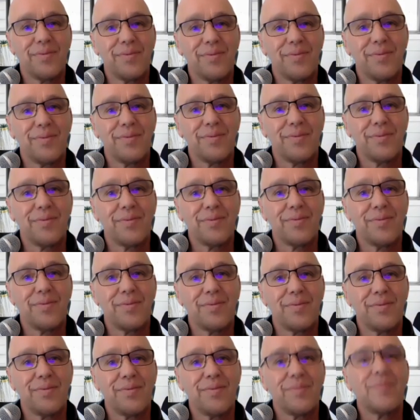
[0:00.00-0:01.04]

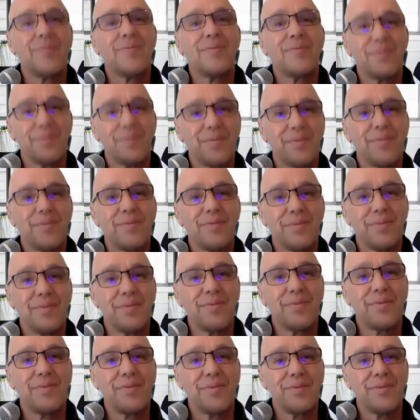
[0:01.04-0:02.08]

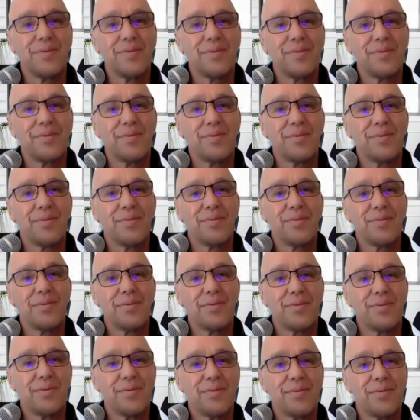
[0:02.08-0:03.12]

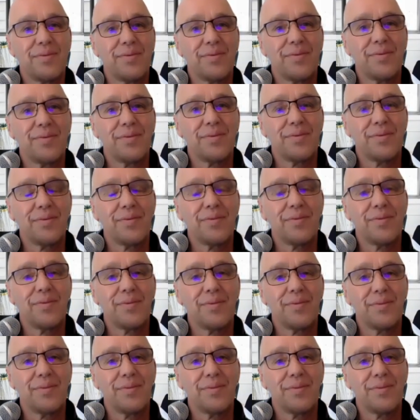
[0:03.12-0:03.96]
The person shown says nothing.